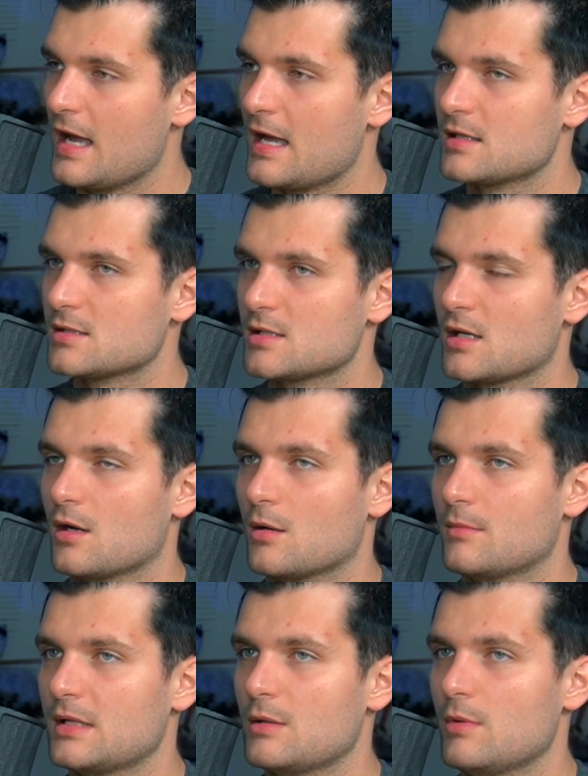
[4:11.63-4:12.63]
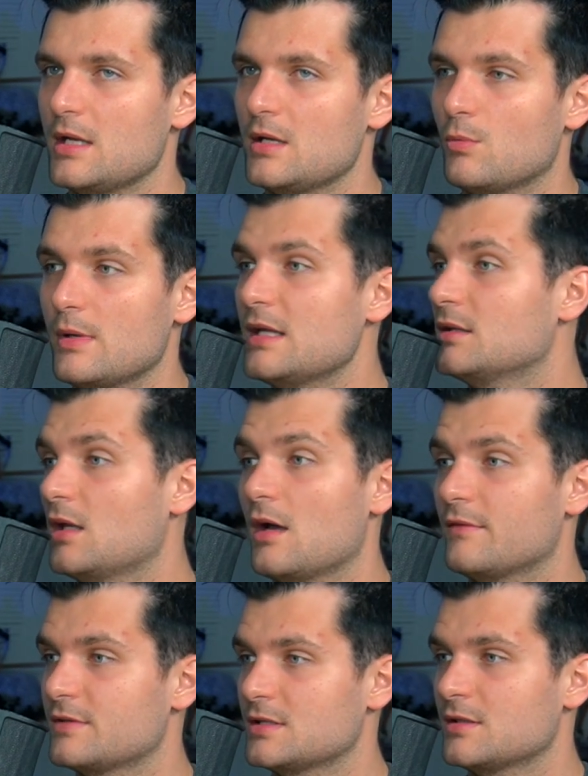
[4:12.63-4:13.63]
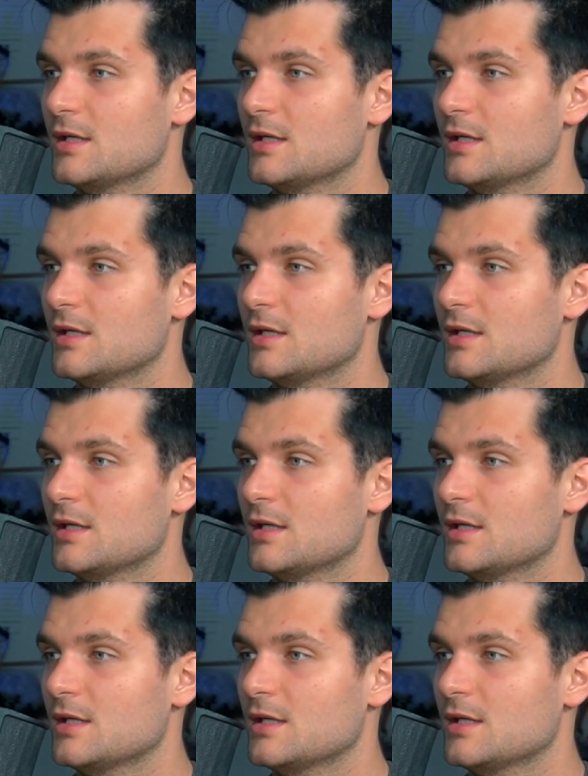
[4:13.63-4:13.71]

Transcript: and he loved